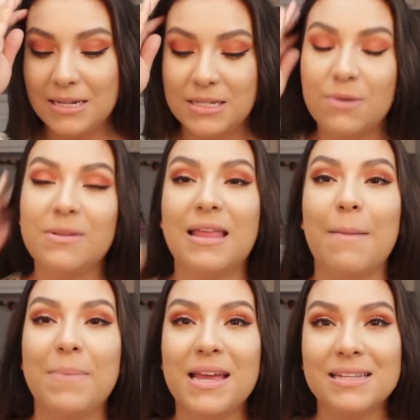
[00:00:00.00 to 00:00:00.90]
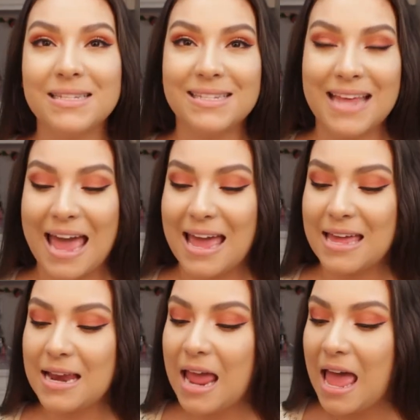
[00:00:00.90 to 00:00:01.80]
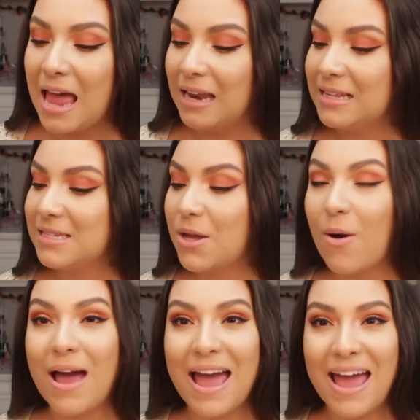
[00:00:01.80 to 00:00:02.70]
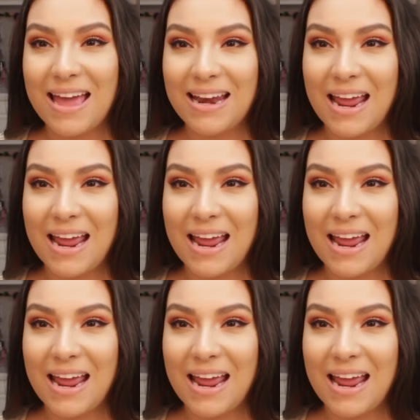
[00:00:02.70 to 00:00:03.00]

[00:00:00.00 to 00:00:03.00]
So with that being said, let's go ahead